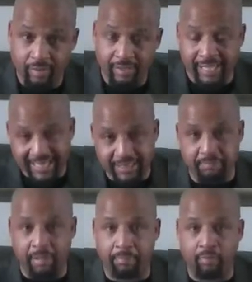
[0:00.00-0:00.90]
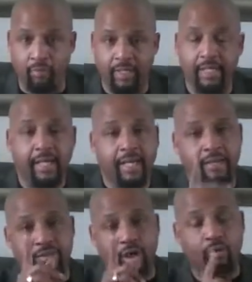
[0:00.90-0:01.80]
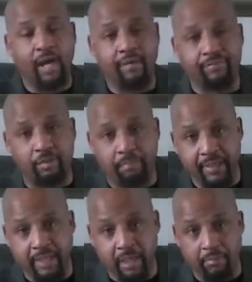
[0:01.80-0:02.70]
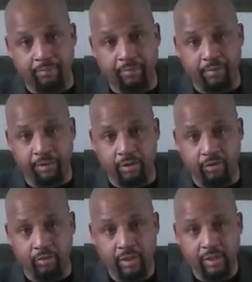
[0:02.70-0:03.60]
That's my point. It don't have to be coming from you.